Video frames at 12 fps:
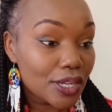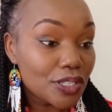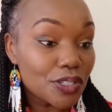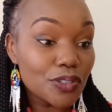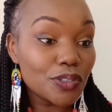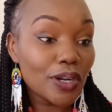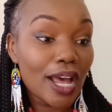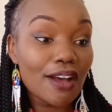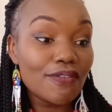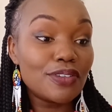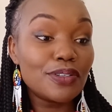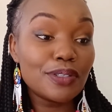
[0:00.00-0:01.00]
you don't
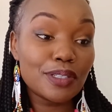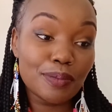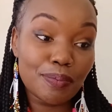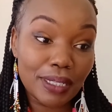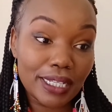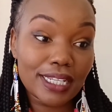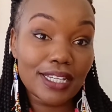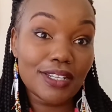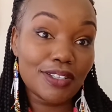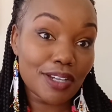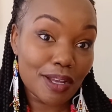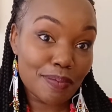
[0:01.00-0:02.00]
have to speak
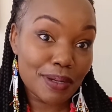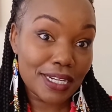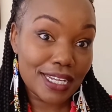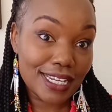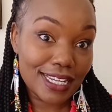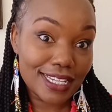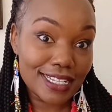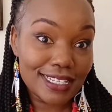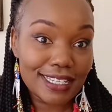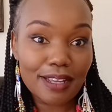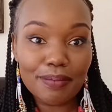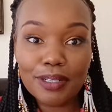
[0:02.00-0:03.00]

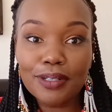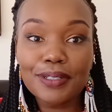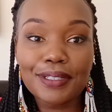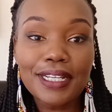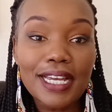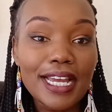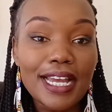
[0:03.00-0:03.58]
Japanese. Yeah, because